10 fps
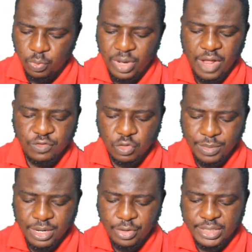We have so
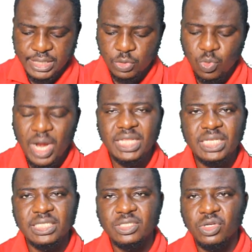many reasons why
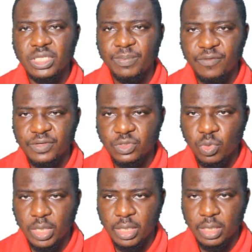this is not a perfect
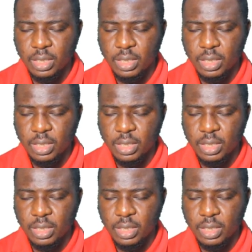square.